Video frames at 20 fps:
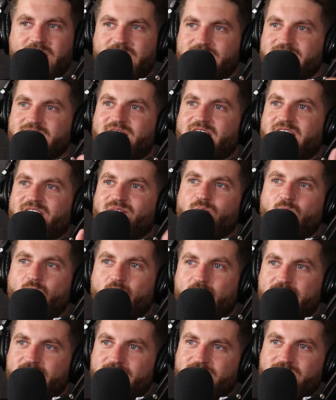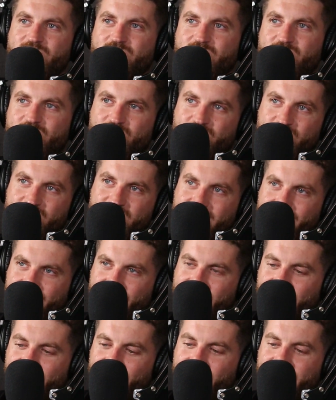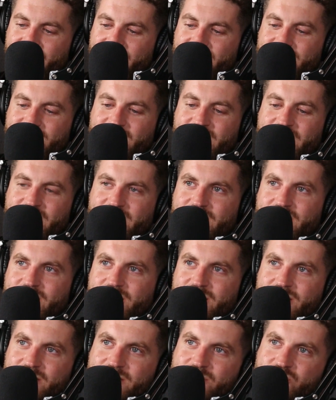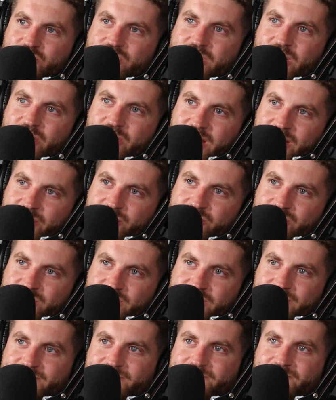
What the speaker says: It's like they have more to do. They become like this like shared energy.